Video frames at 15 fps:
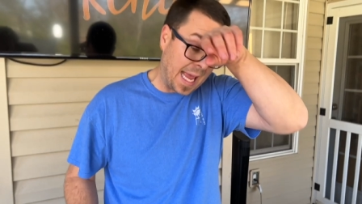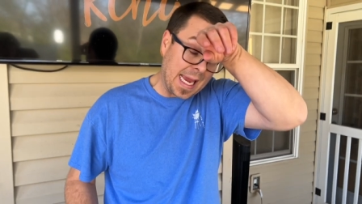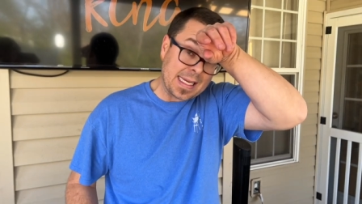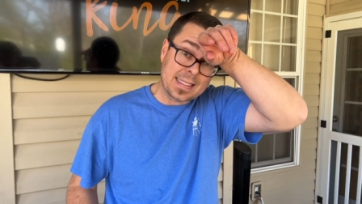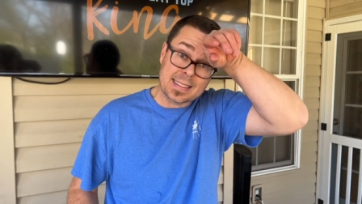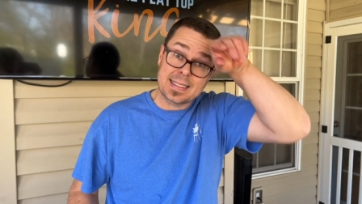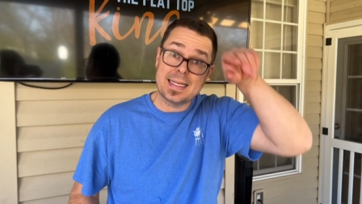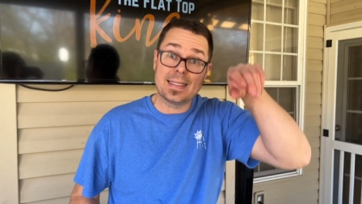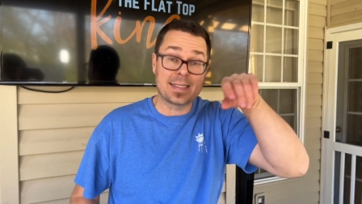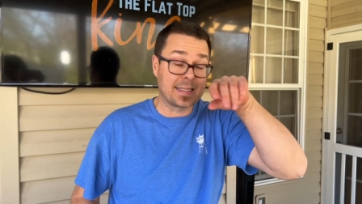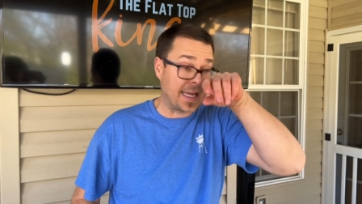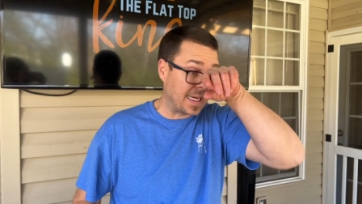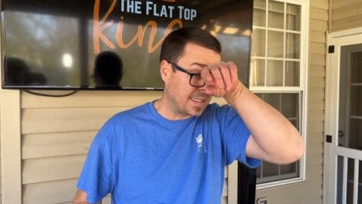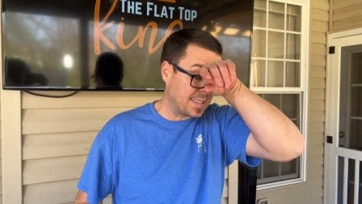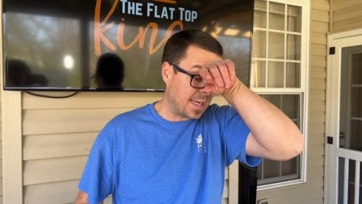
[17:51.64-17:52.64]
eight to 10
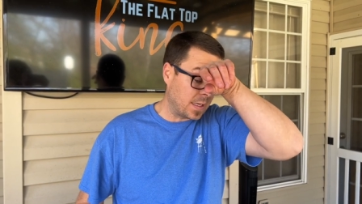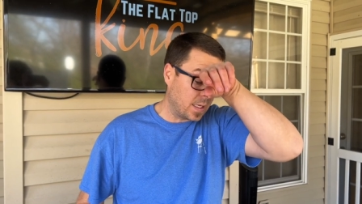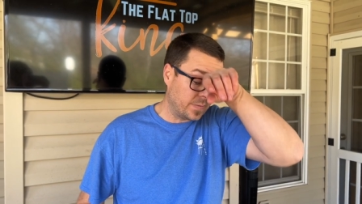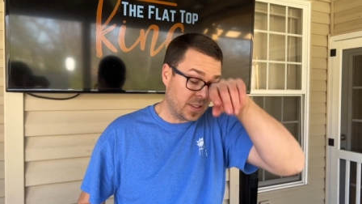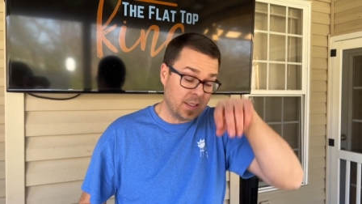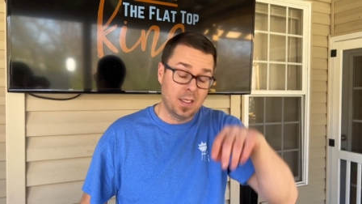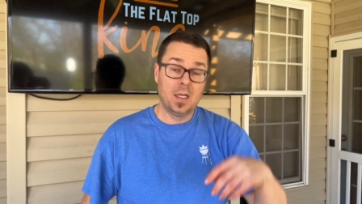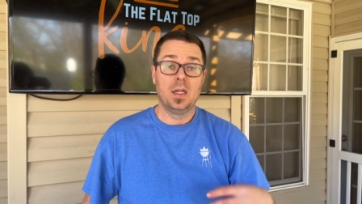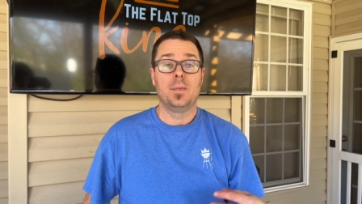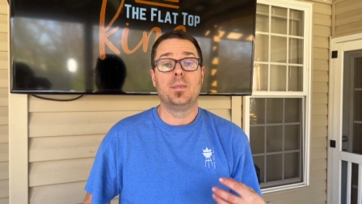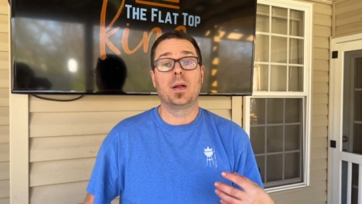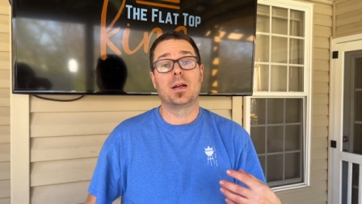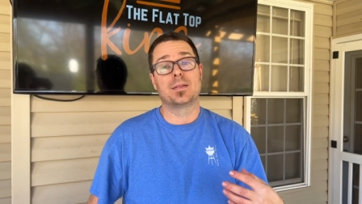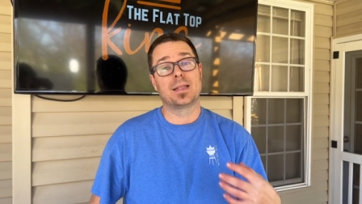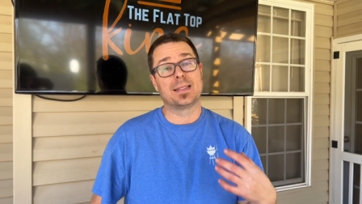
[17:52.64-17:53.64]
steaks out of it
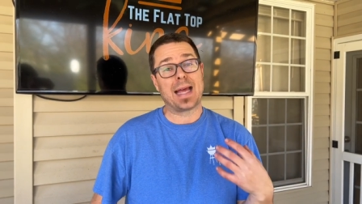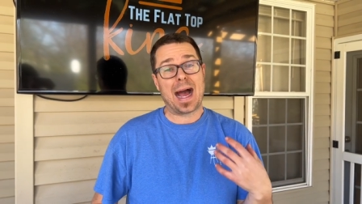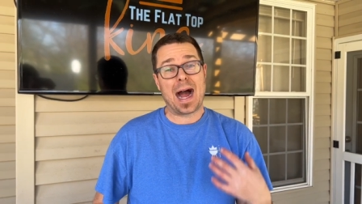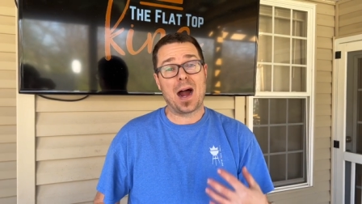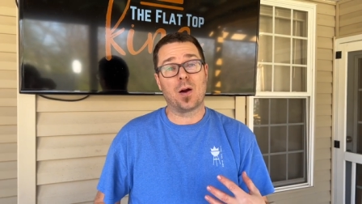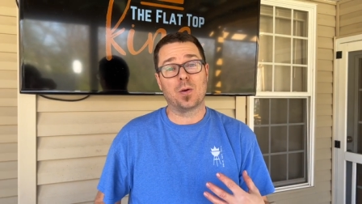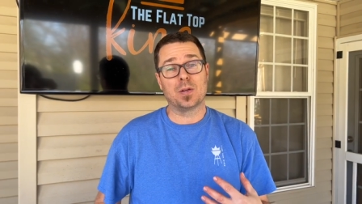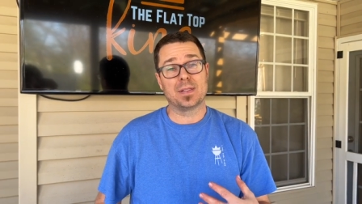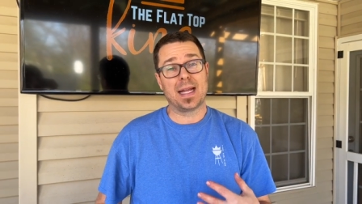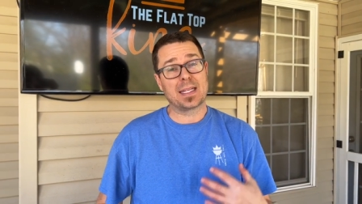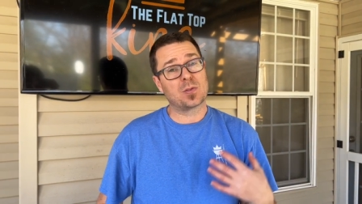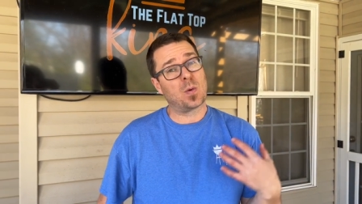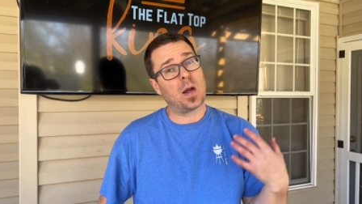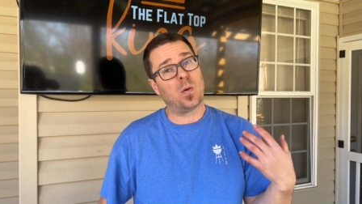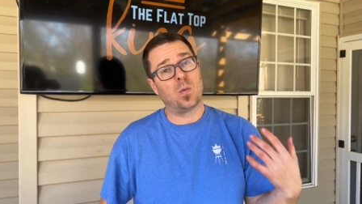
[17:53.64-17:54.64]
because it's ours. That's
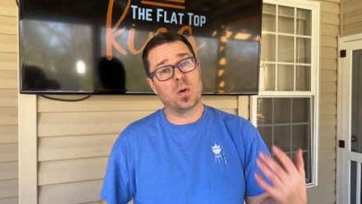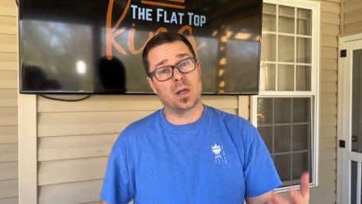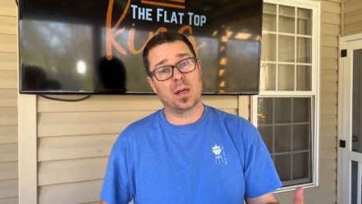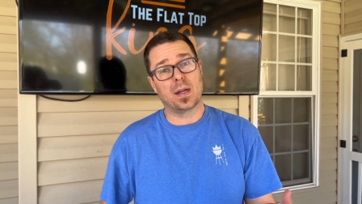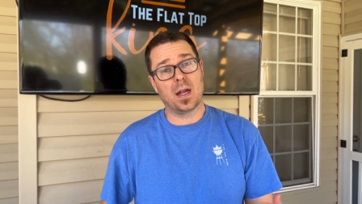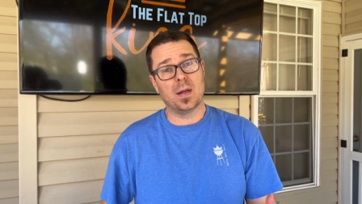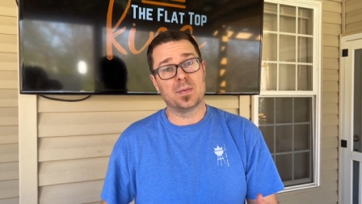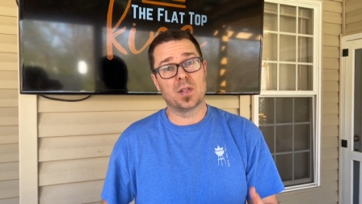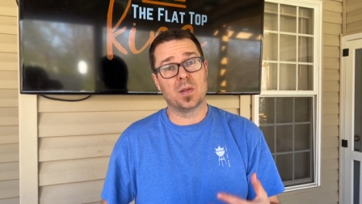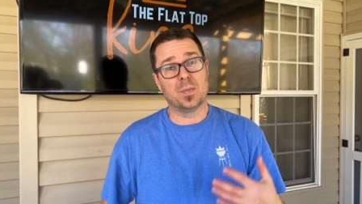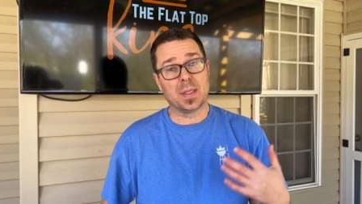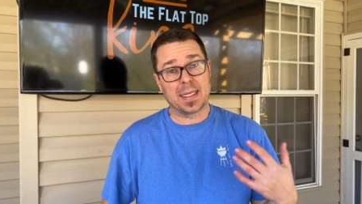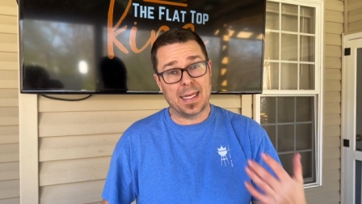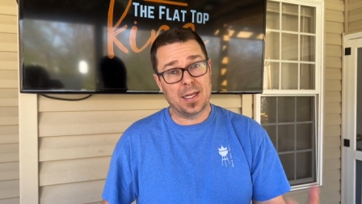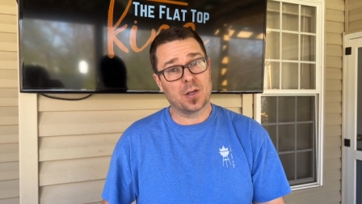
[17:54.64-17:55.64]
why I wanted to come to the
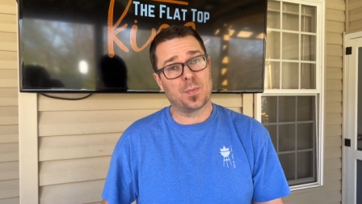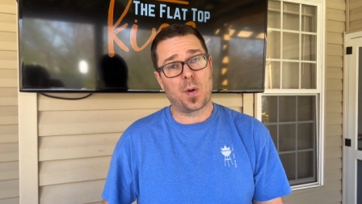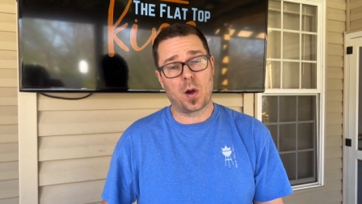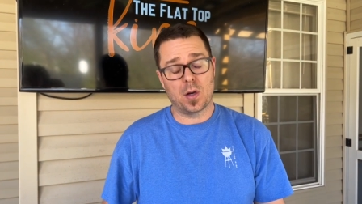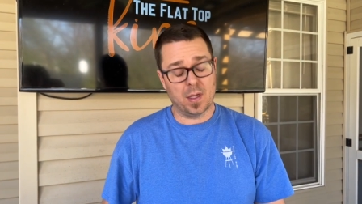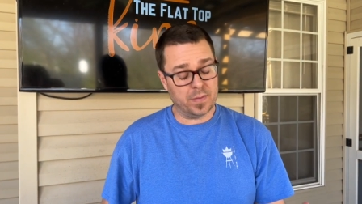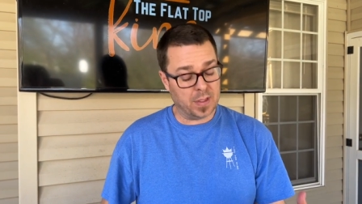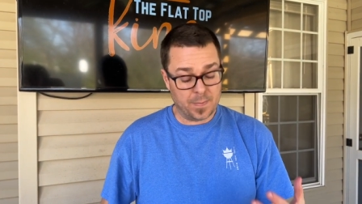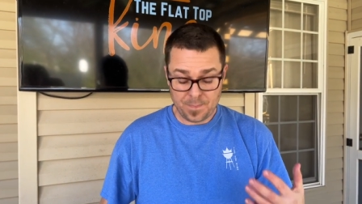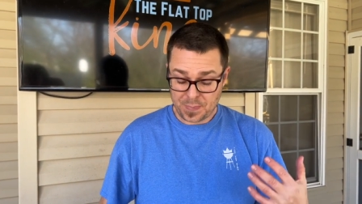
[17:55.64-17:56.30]
beginner part of it.